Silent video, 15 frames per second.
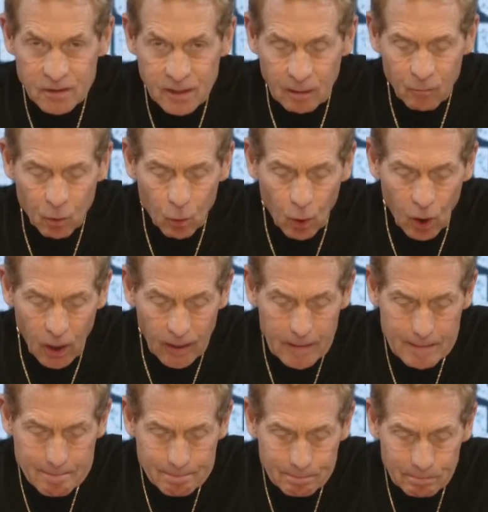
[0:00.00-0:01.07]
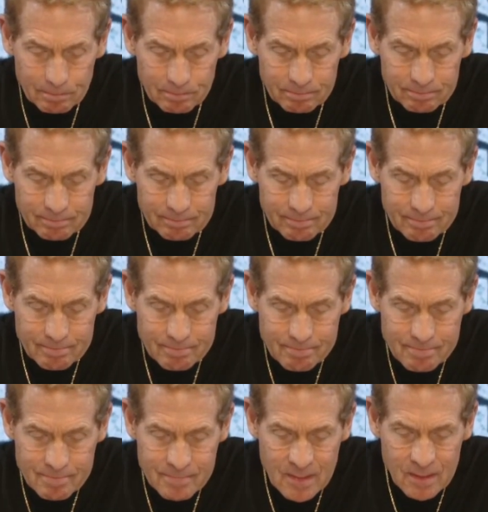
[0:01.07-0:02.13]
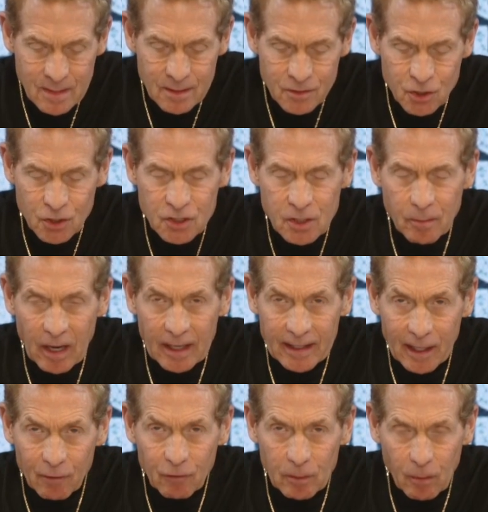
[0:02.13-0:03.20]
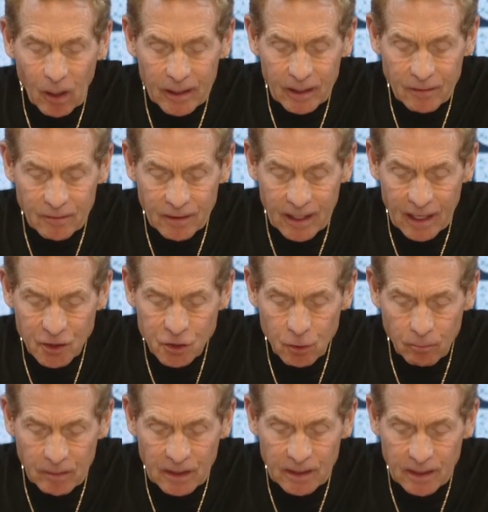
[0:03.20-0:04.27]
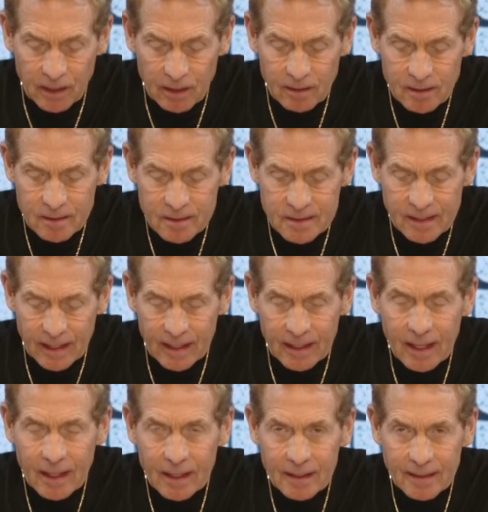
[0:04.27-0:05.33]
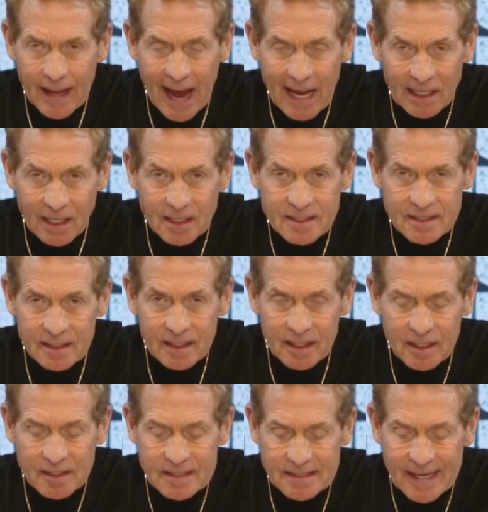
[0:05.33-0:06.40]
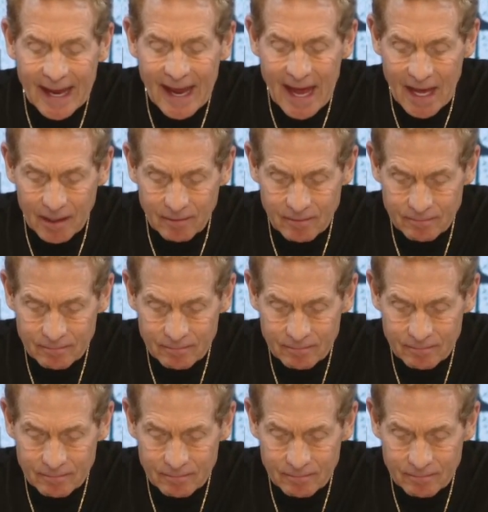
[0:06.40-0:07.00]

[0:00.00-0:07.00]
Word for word: number one, just about everybody in the national media said, Dallas is dead,